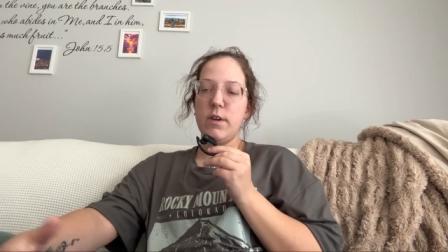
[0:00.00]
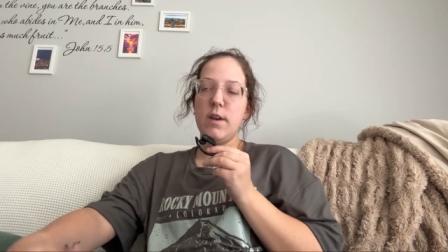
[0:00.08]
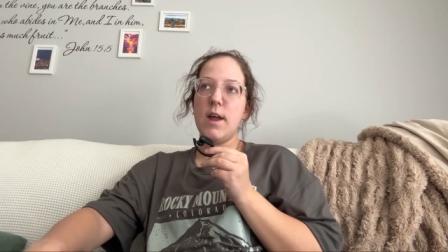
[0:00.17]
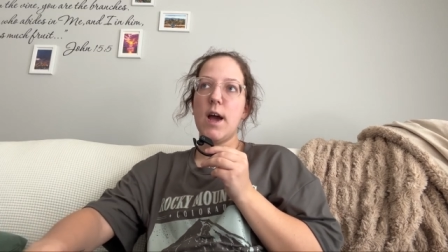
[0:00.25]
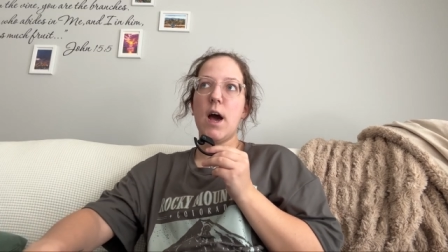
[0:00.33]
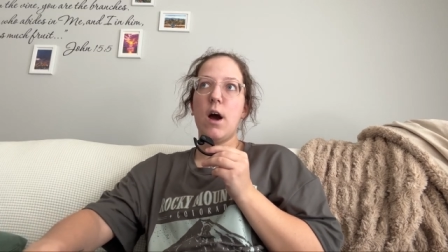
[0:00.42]

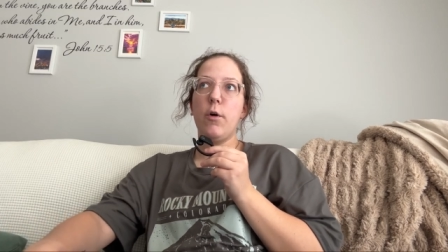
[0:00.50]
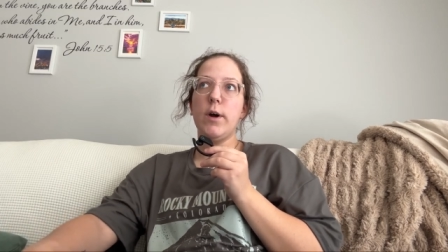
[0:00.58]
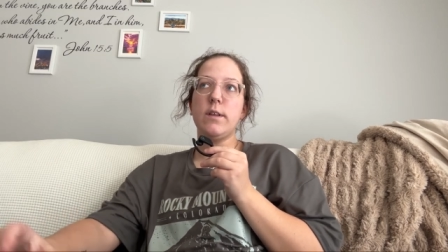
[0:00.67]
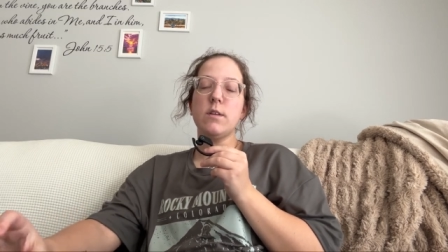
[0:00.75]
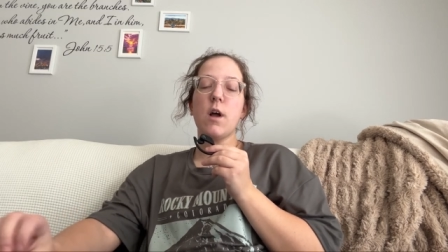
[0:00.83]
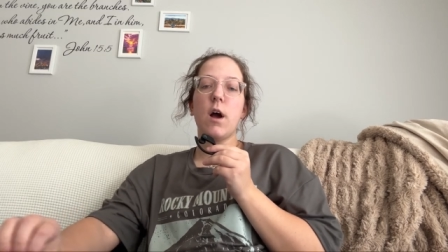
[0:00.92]
Now,
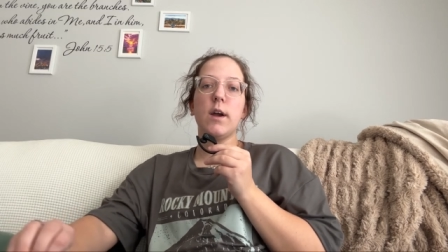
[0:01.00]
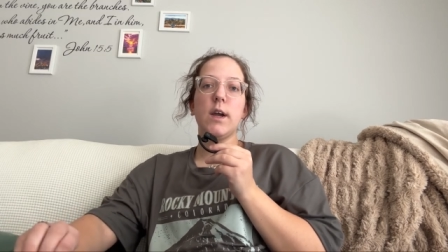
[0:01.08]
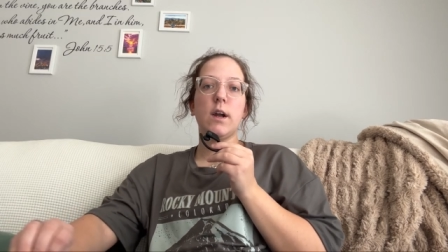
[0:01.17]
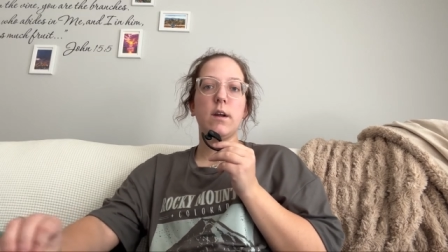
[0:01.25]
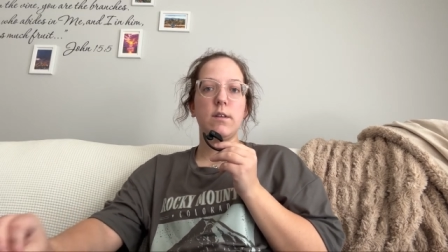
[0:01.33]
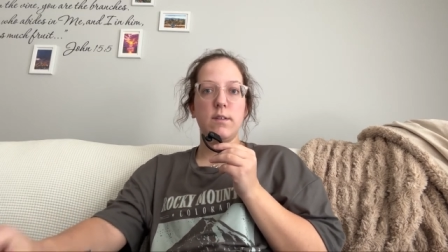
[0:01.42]
it's not
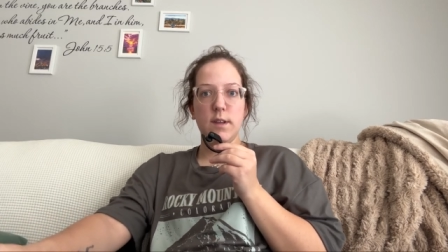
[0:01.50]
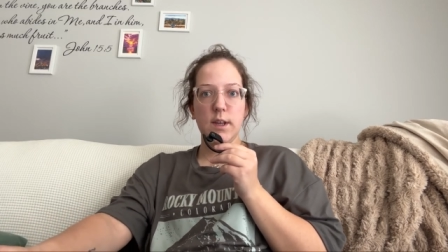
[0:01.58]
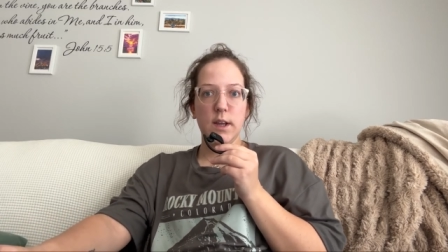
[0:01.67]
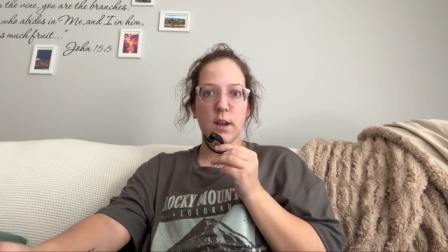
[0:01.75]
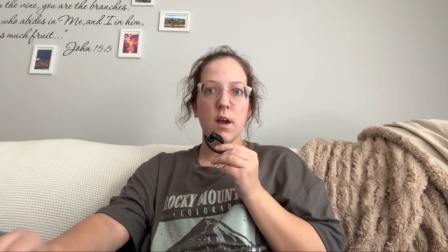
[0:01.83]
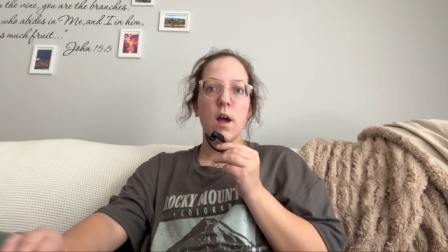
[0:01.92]

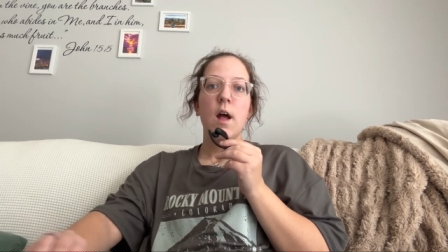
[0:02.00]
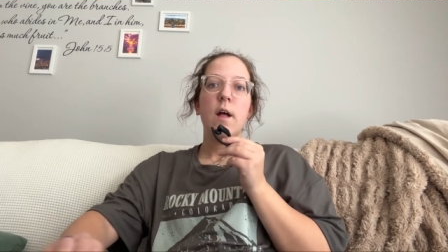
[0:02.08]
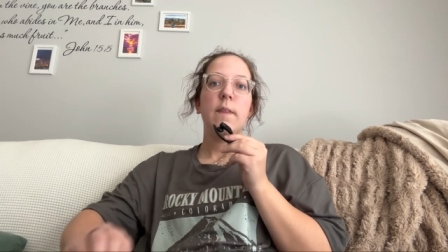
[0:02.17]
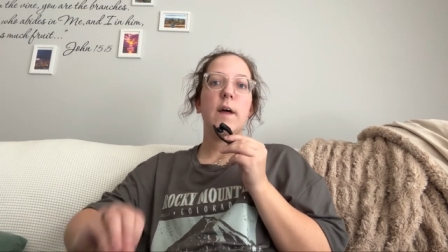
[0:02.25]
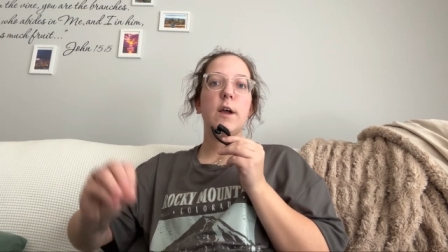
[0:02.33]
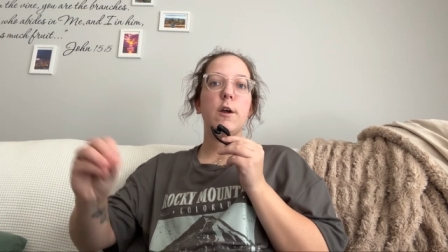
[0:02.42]
guaranteed
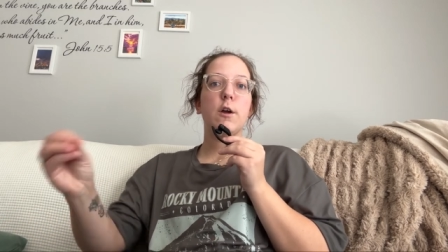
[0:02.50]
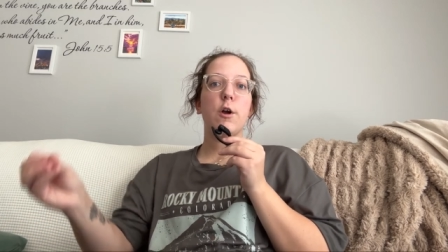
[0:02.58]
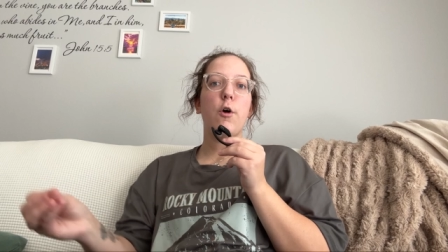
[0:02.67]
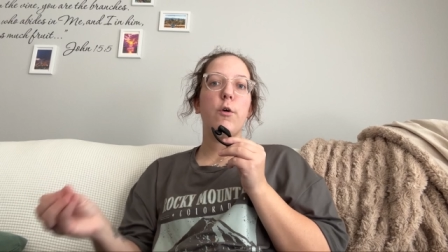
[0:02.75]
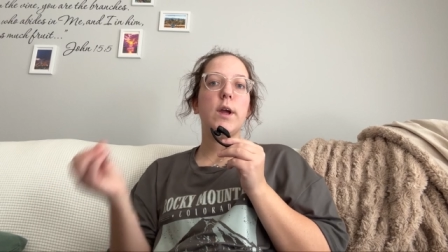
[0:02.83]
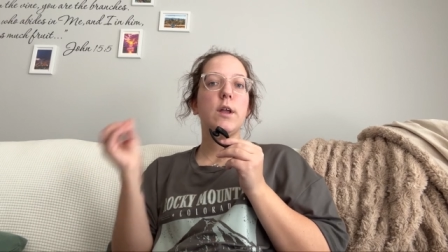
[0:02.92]
that you're
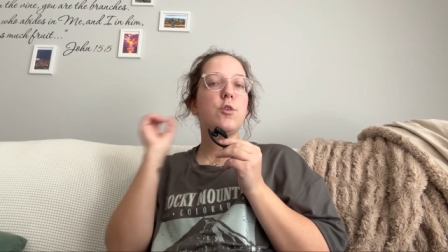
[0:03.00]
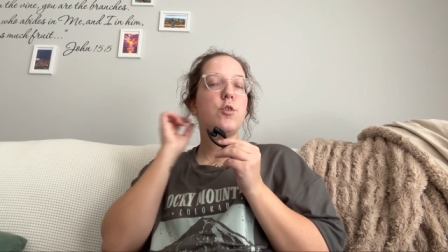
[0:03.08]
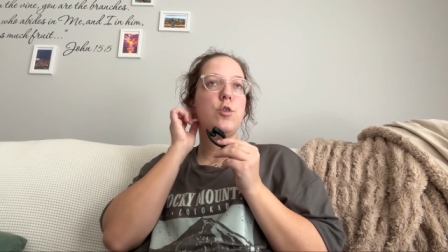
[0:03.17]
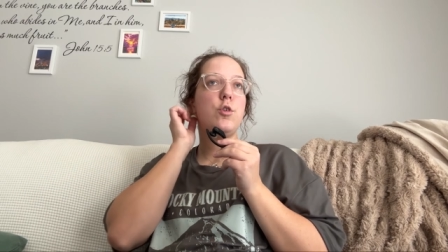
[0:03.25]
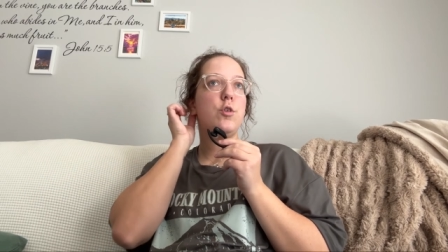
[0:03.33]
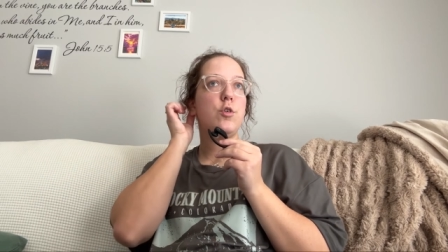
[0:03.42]
going
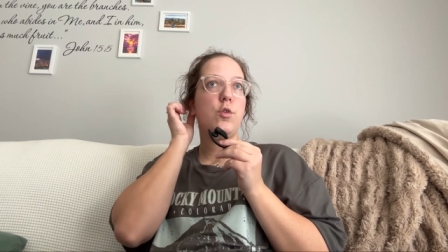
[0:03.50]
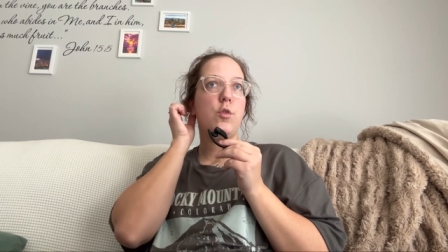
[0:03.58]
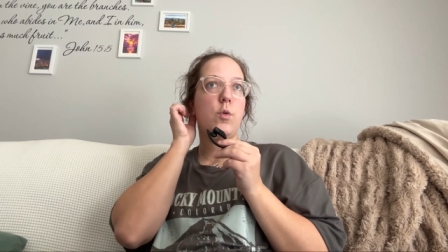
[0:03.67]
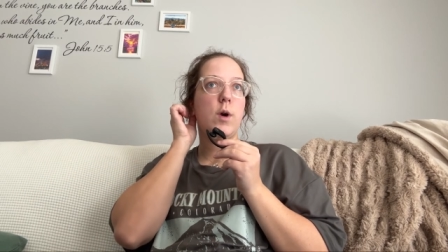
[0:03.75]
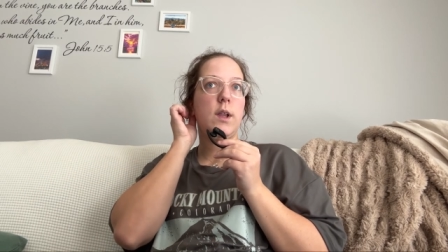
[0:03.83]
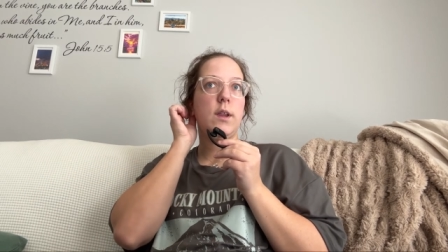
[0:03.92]

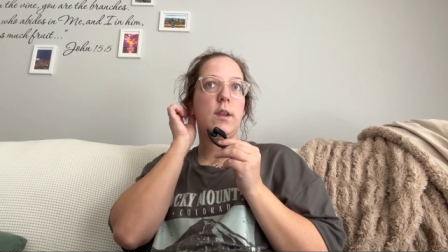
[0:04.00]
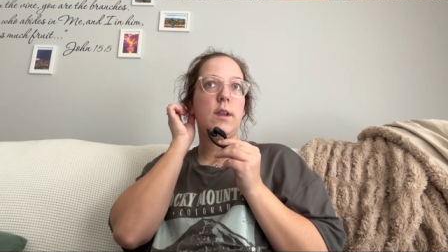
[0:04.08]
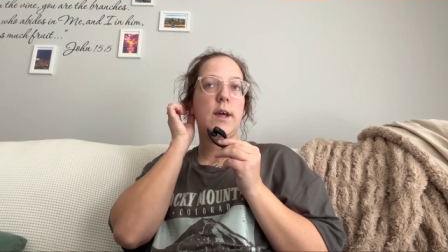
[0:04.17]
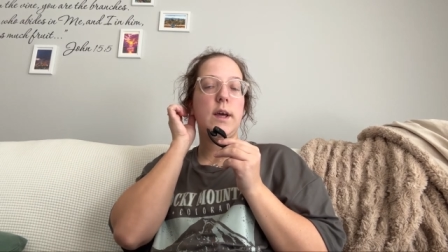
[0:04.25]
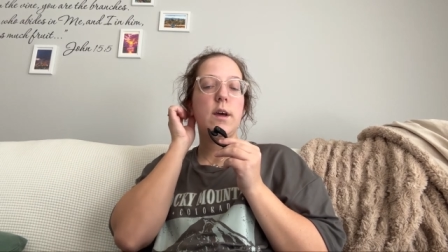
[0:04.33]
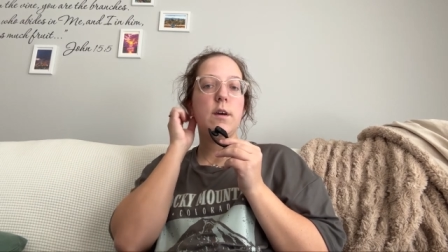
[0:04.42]
to
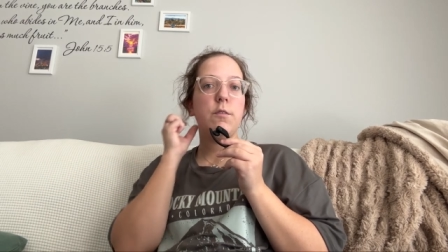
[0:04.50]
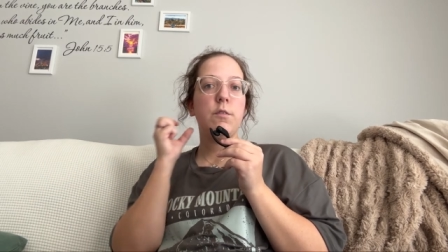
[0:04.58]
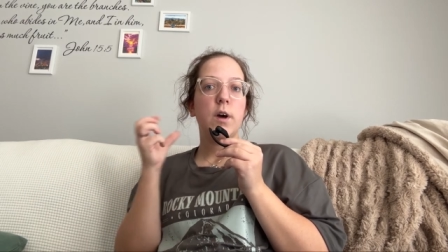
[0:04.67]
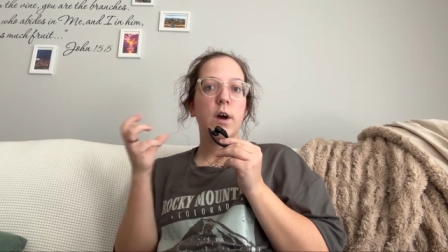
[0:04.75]
live